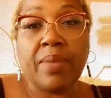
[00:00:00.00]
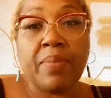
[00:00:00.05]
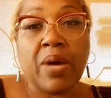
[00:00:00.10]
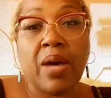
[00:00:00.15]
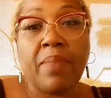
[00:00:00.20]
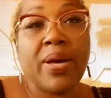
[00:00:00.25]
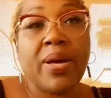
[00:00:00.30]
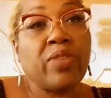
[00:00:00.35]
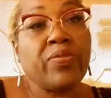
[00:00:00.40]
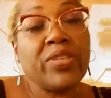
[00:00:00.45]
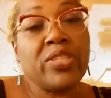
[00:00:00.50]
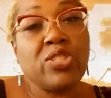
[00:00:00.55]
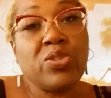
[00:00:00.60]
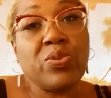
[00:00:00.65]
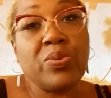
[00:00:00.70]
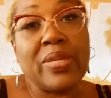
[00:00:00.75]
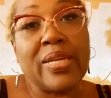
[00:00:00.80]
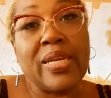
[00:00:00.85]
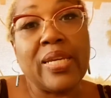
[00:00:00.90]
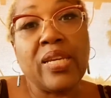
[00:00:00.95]
amount that you
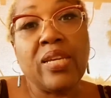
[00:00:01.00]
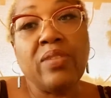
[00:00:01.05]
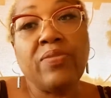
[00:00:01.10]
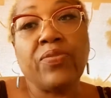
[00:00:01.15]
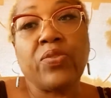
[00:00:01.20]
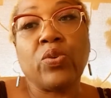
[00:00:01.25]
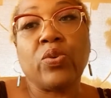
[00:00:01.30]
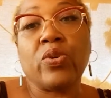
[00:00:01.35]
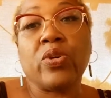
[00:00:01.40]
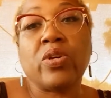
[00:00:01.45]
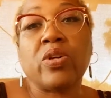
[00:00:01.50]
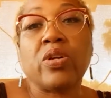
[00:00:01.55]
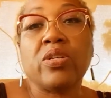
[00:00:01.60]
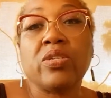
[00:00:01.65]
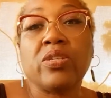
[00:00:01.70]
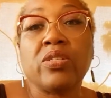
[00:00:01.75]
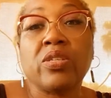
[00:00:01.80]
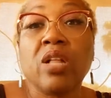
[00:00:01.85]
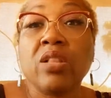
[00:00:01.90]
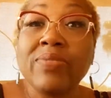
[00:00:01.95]
need for
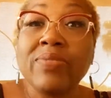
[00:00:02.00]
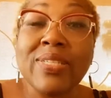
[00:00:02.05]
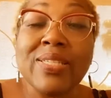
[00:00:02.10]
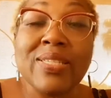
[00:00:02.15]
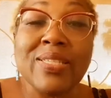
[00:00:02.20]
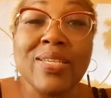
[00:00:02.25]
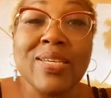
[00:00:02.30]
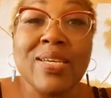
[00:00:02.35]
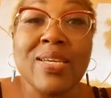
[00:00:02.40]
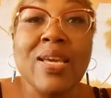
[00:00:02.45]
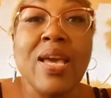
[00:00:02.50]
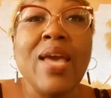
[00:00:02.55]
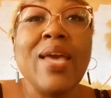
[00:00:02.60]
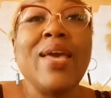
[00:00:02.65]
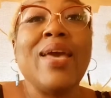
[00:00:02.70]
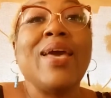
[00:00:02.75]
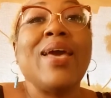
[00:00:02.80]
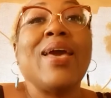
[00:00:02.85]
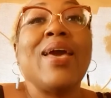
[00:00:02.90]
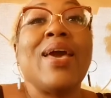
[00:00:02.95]
solvency
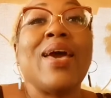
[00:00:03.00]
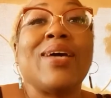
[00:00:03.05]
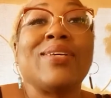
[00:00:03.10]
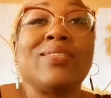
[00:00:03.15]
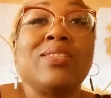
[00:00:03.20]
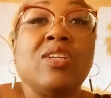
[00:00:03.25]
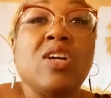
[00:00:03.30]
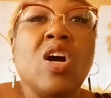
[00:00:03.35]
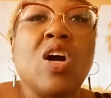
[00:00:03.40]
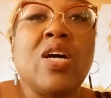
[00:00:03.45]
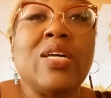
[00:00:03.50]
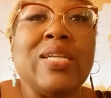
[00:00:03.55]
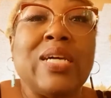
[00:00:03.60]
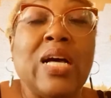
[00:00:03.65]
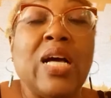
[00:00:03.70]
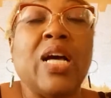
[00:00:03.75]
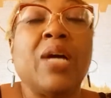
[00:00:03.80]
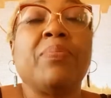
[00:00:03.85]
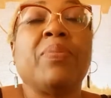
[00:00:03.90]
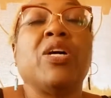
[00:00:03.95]
has gone
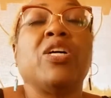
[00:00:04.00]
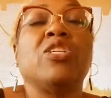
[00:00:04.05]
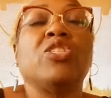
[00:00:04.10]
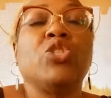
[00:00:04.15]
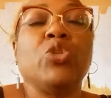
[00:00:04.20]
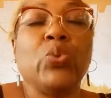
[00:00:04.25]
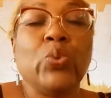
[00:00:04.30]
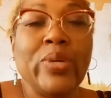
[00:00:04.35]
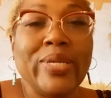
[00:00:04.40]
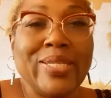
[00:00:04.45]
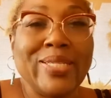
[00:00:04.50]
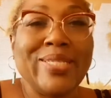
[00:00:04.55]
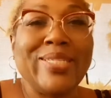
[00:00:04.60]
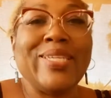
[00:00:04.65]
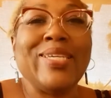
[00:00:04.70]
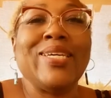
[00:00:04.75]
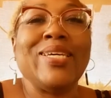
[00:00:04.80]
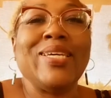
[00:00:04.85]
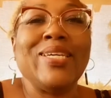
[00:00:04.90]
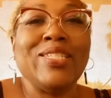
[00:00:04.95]
up
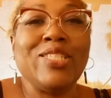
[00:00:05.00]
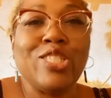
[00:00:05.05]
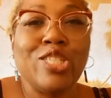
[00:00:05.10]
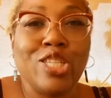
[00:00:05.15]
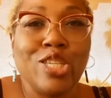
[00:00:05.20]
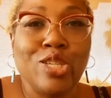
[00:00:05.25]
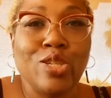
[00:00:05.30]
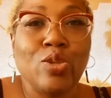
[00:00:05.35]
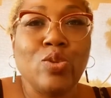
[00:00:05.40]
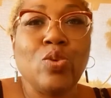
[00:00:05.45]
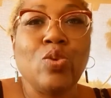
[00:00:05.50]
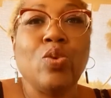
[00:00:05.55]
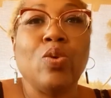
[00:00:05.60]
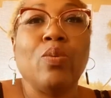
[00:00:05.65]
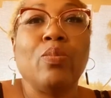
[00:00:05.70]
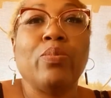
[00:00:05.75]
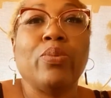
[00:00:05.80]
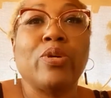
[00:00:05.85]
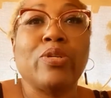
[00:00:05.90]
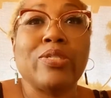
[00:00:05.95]

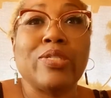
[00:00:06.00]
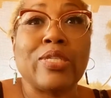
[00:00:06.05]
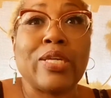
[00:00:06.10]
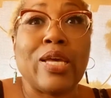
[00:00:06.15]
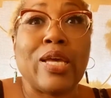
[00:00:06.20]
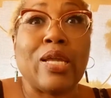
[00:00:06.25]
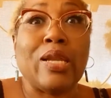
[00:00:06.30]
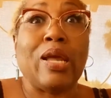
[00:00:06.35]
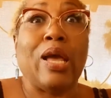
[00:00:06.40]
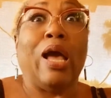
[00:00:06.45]
22%.